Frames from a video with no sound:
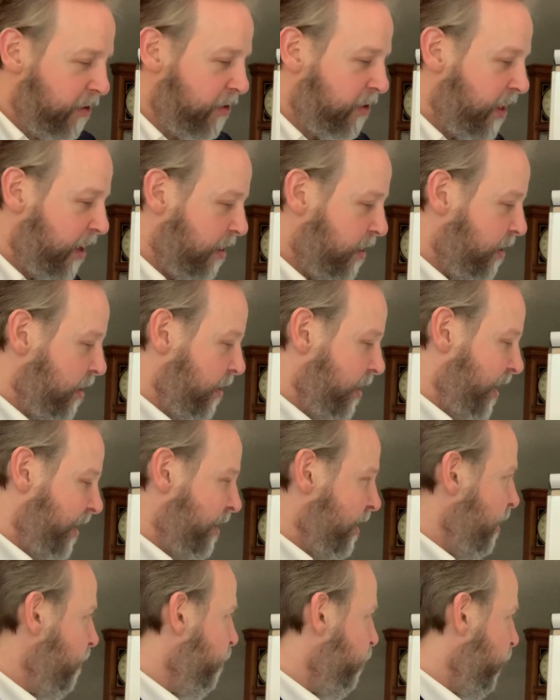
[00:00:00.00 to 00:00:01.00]
that the
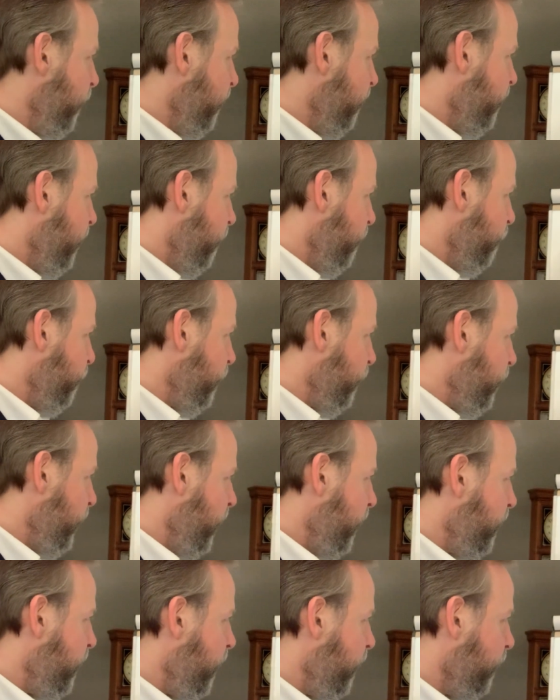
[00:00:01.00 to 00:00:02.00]

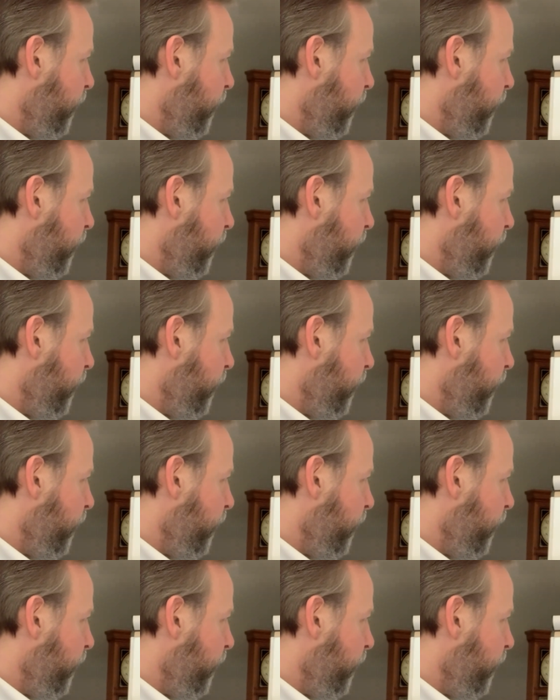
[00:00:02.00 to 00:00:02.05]
19.7% and